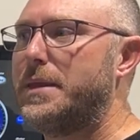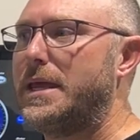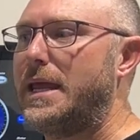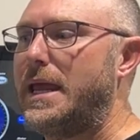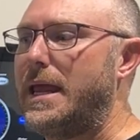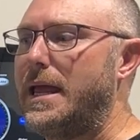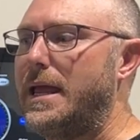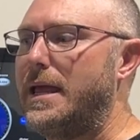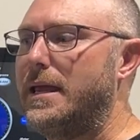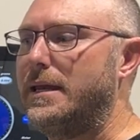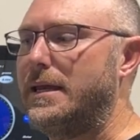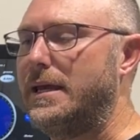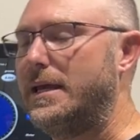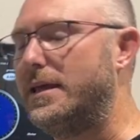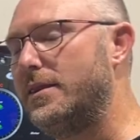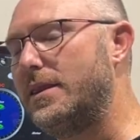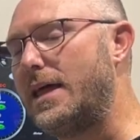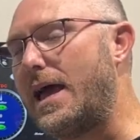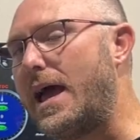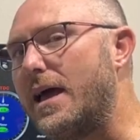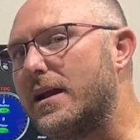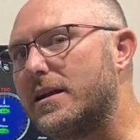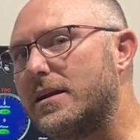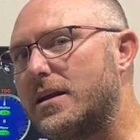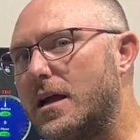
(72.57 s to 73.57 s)
And in
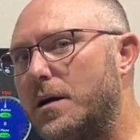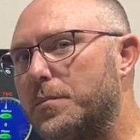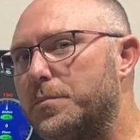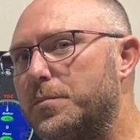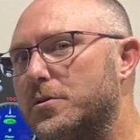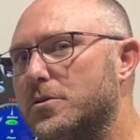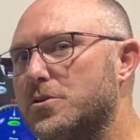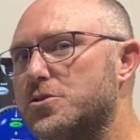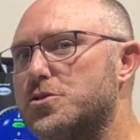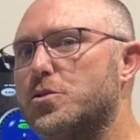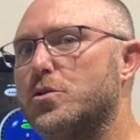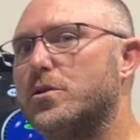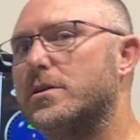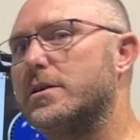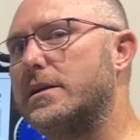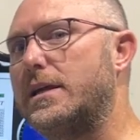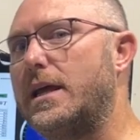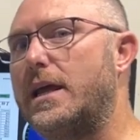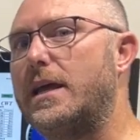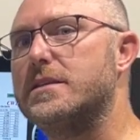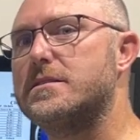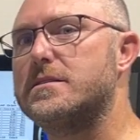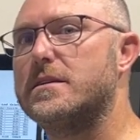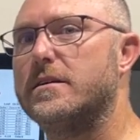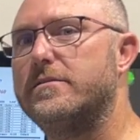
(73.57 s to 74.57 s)
that couple of short
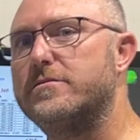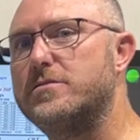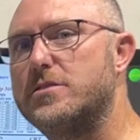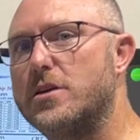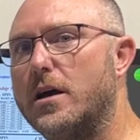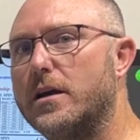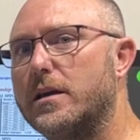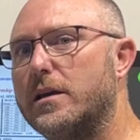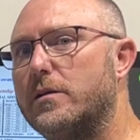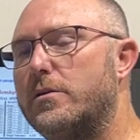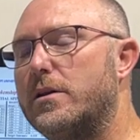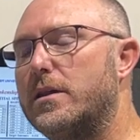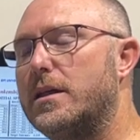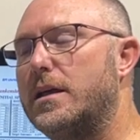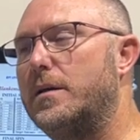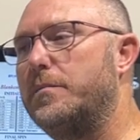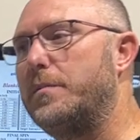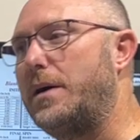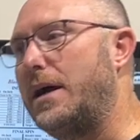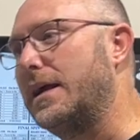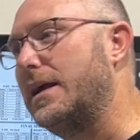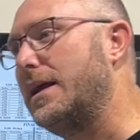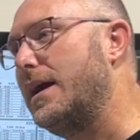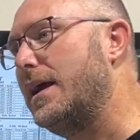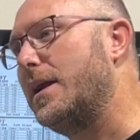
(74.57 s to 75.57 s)
days of talking with him,
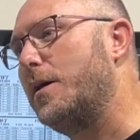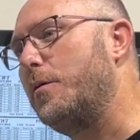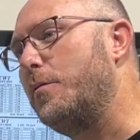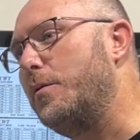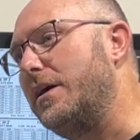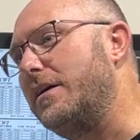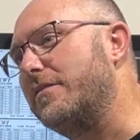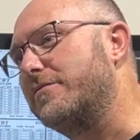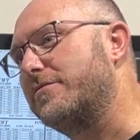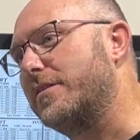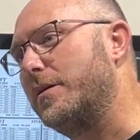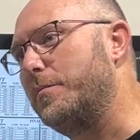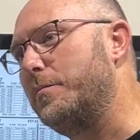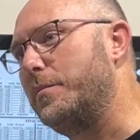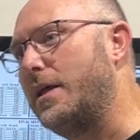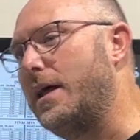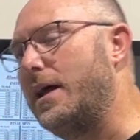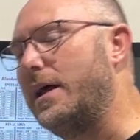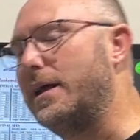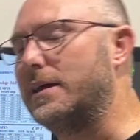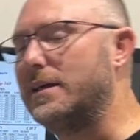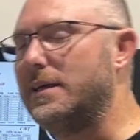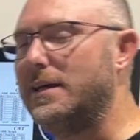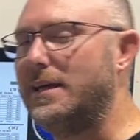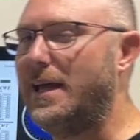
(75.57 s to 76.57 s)
I kind of went from
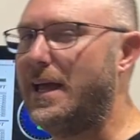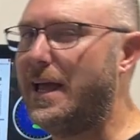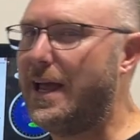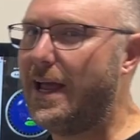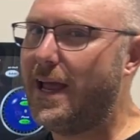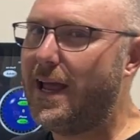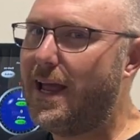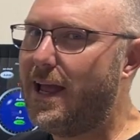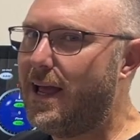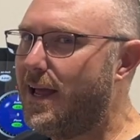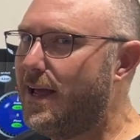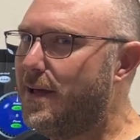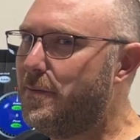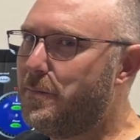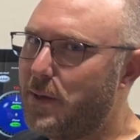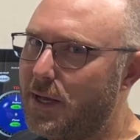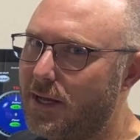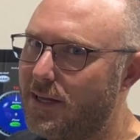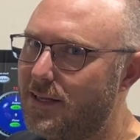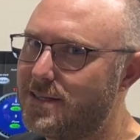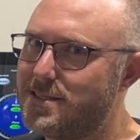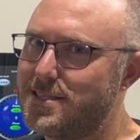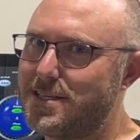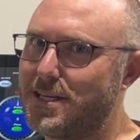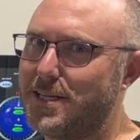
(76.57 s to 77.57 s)
like, eh,
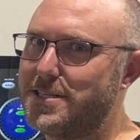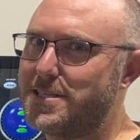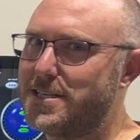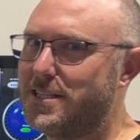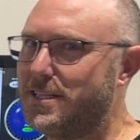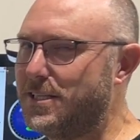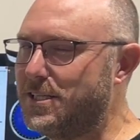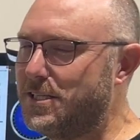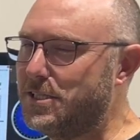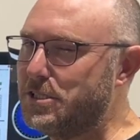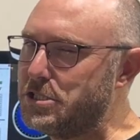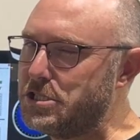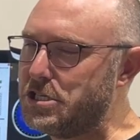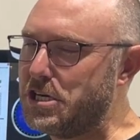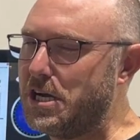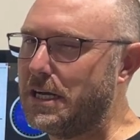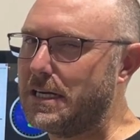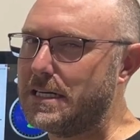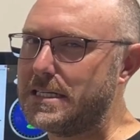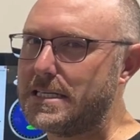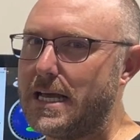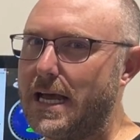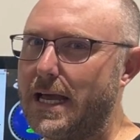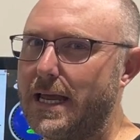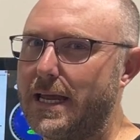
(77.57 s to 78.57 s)
balancing's a little junk
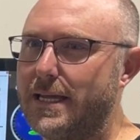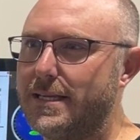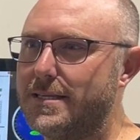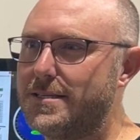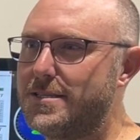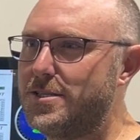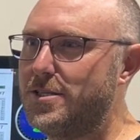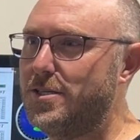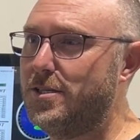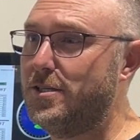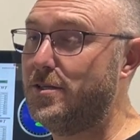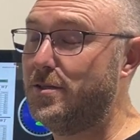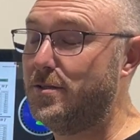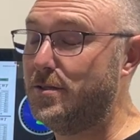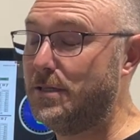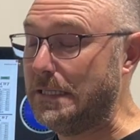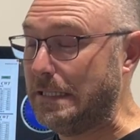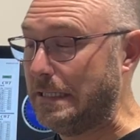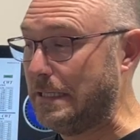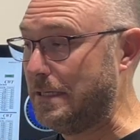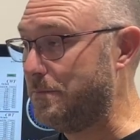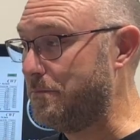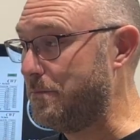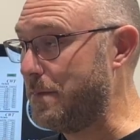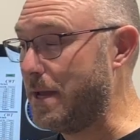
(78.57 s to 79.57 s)
science to,
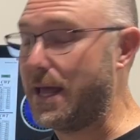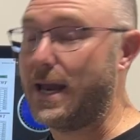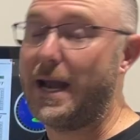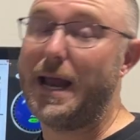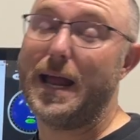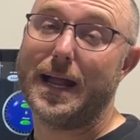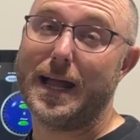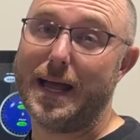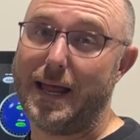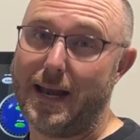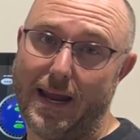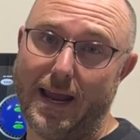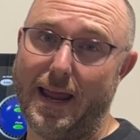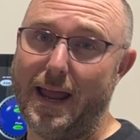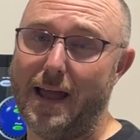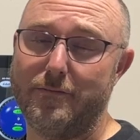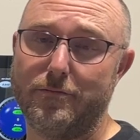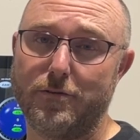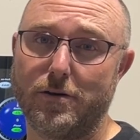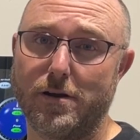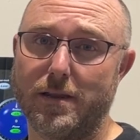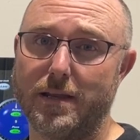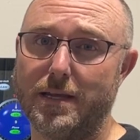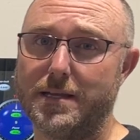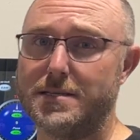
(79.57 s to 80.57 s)
man, I gotta have
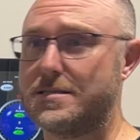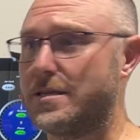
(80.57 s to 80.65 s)
one of these.